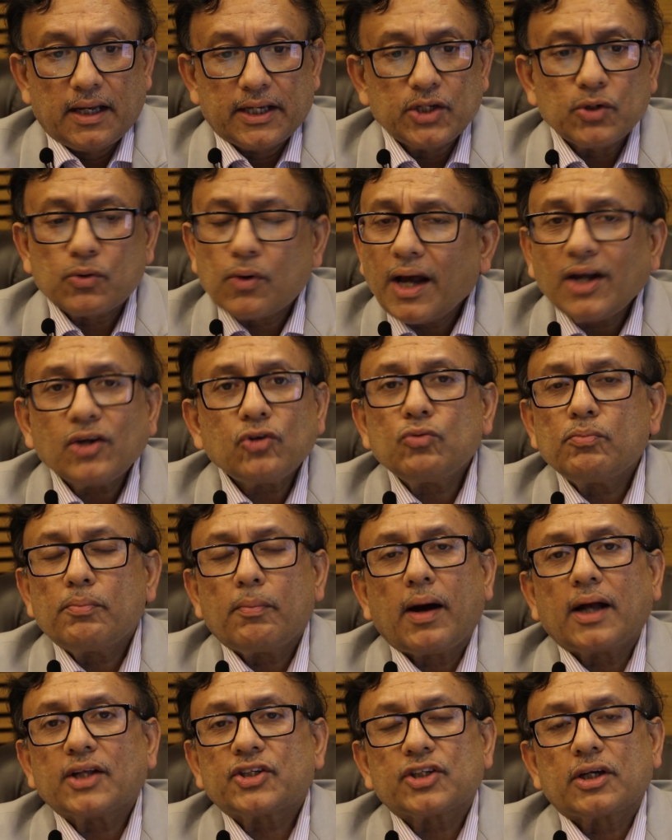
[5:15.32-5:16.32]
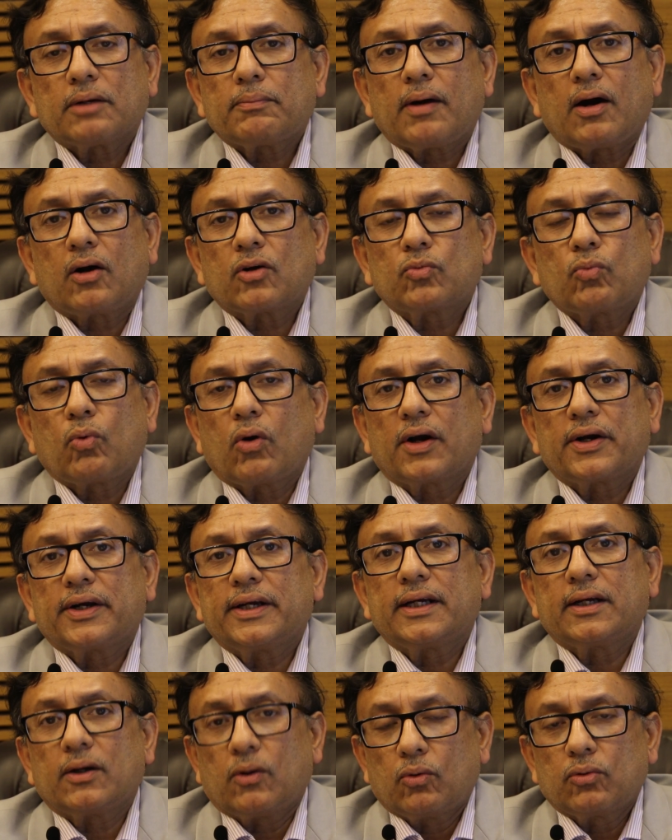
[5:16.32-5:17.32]
You can't do much about
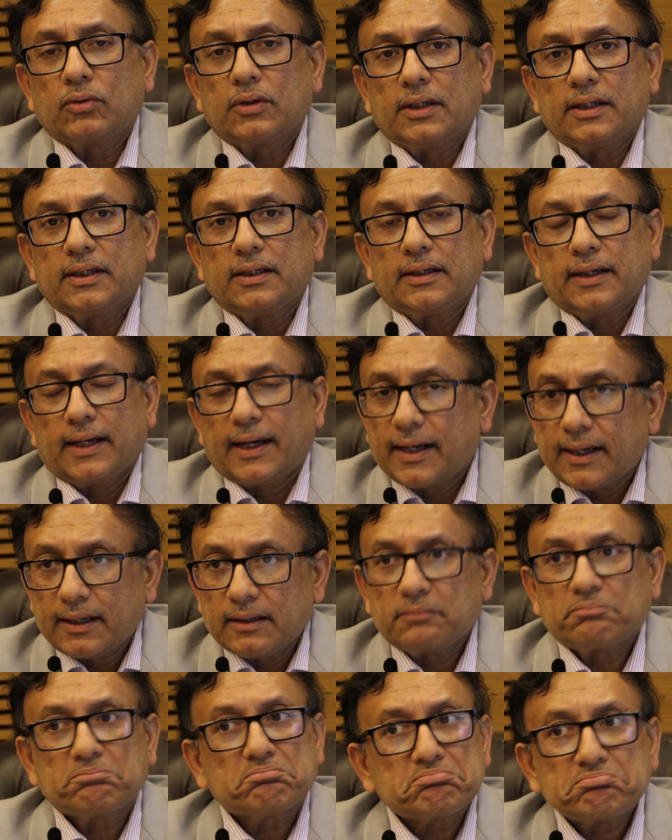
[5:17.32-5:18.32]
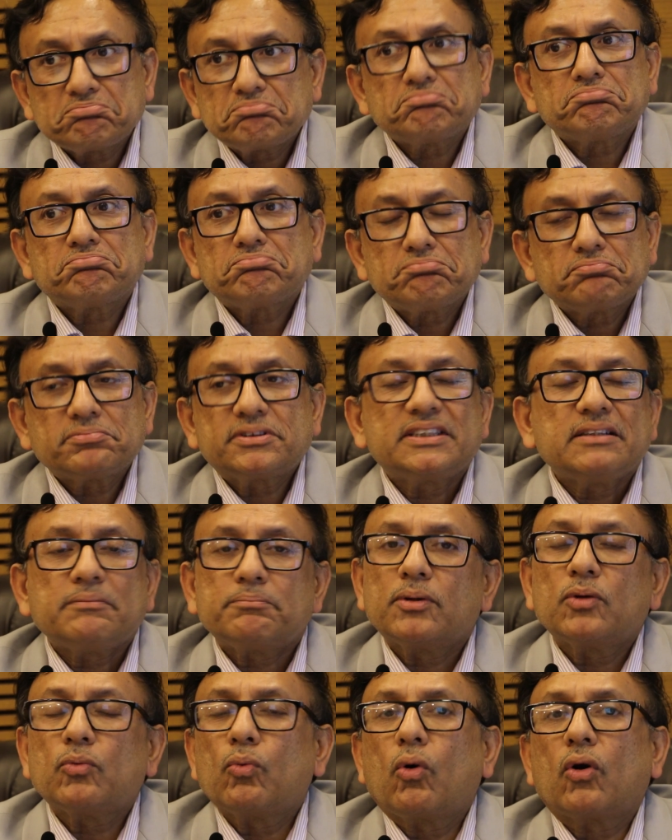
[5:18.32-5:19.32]
worrying only, and
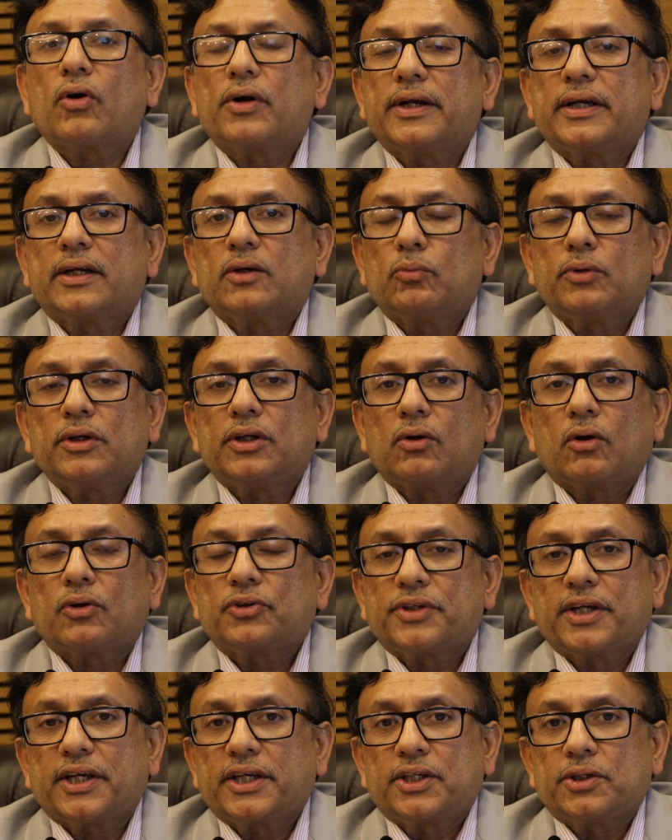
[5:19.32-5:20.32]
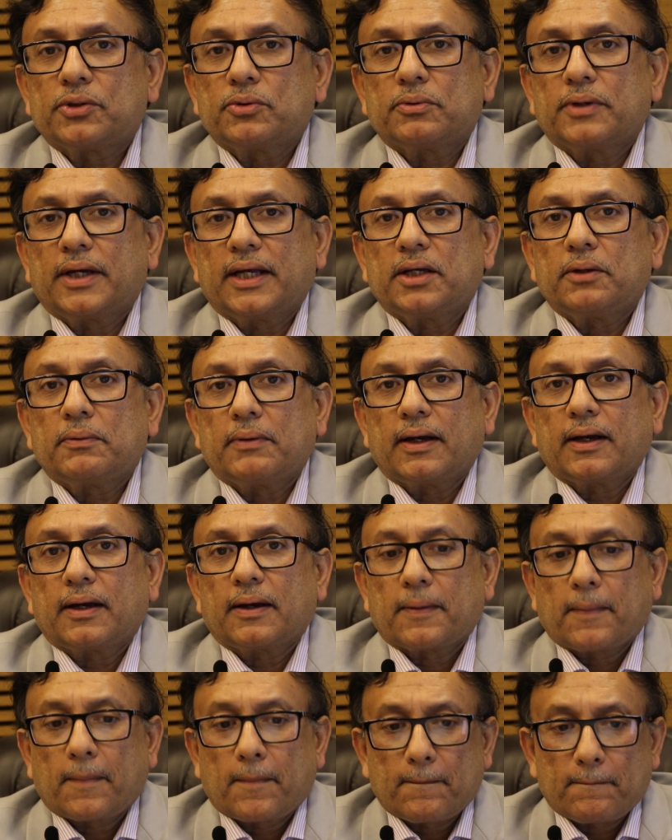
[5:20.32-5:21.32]
simple worrying will not take you anywhere.
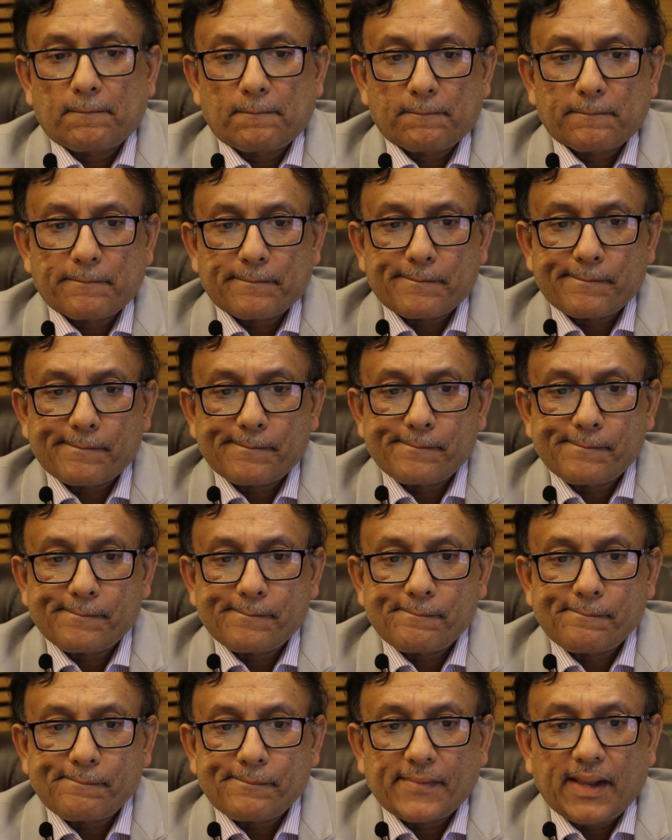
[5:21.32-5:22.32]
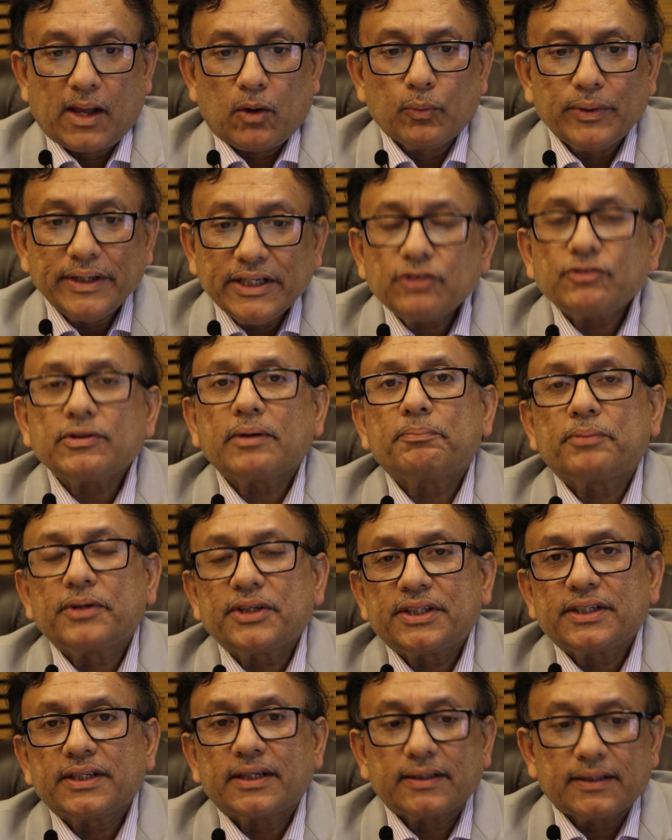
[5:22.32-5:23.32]
We need to
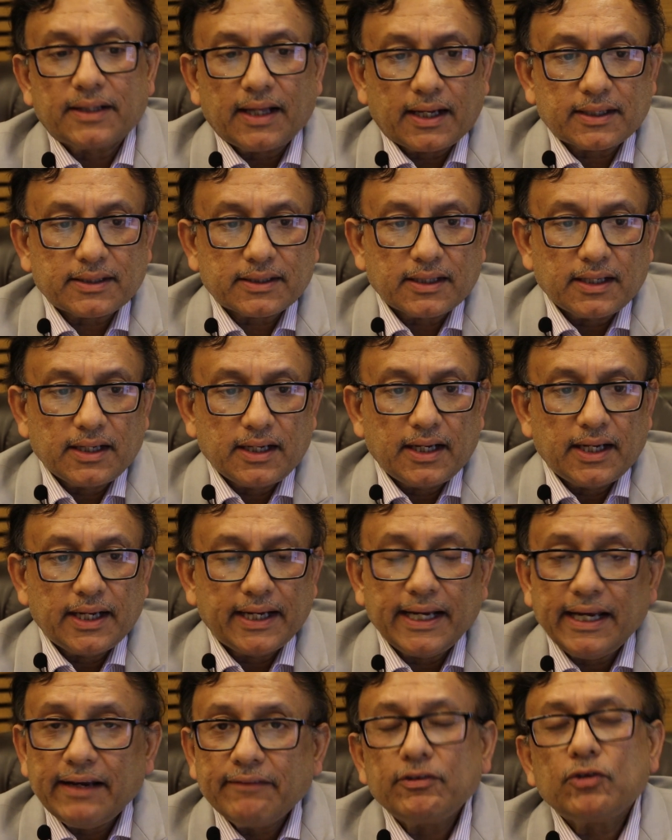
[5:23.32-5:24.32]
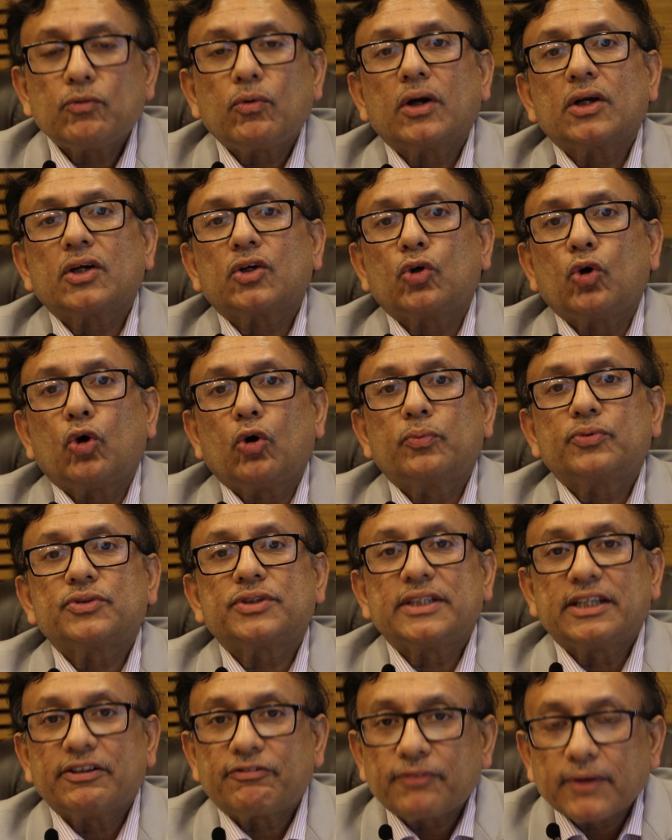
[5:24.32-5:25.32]
appreciate that everyone copes
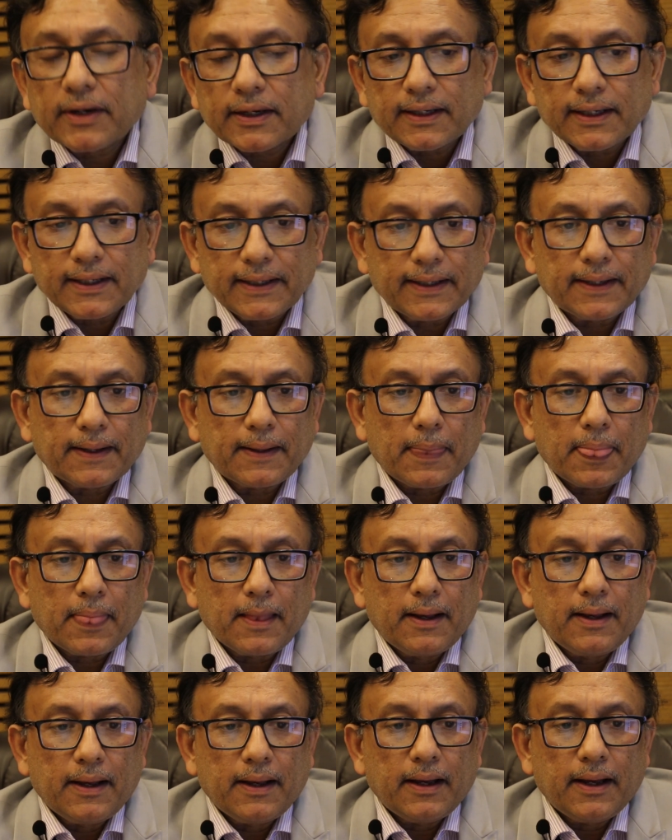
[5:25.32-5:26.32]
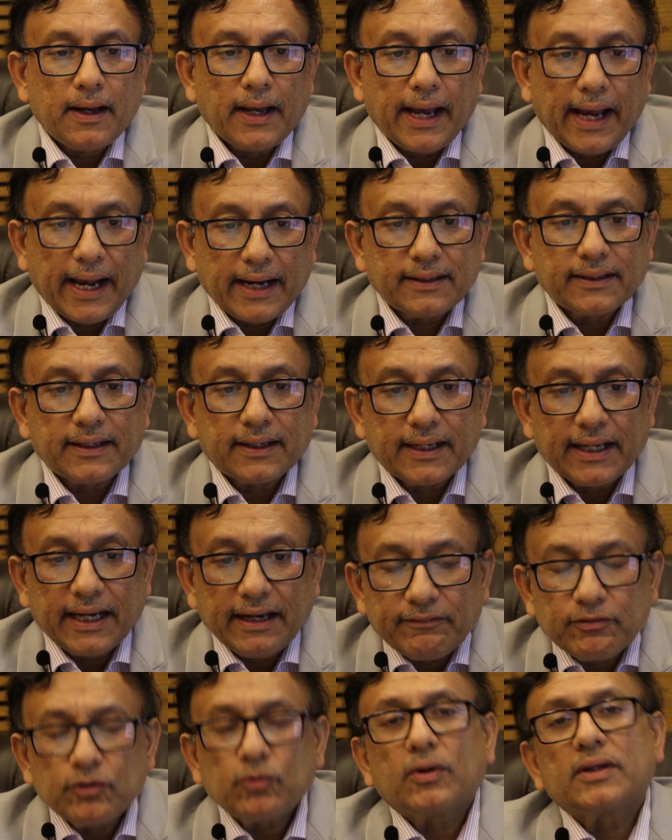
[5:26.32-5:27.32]
differently and that
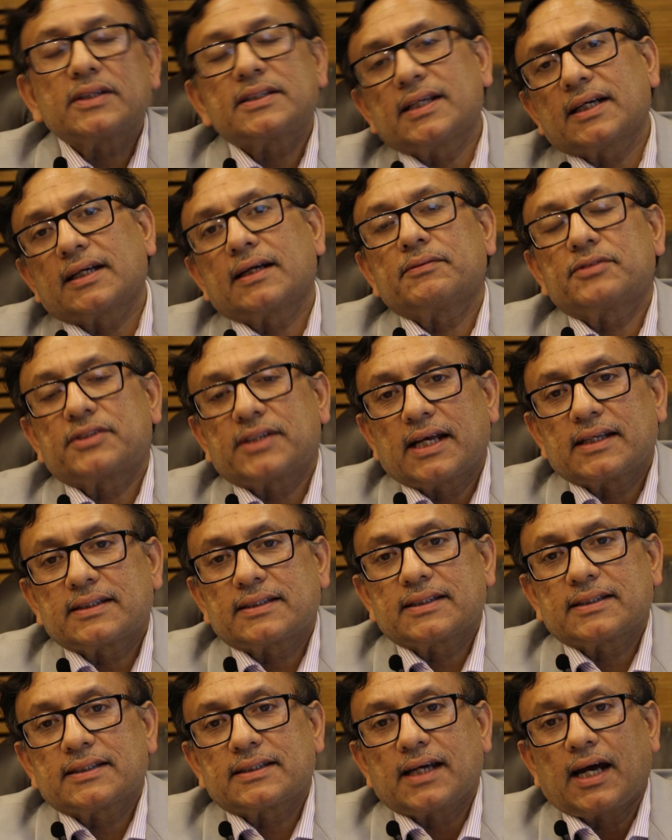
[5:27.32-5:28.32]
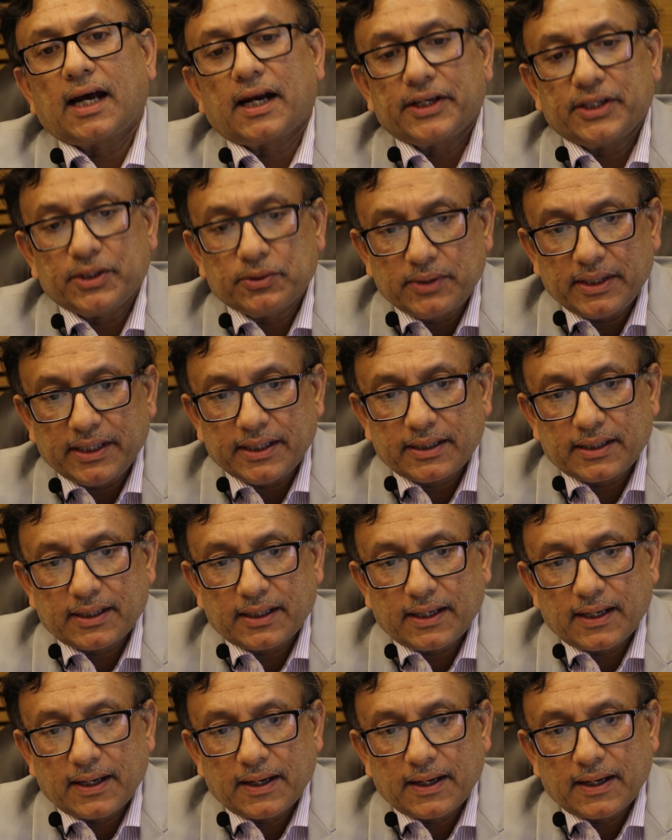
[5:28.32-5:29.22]
everyone's circumstances are unique.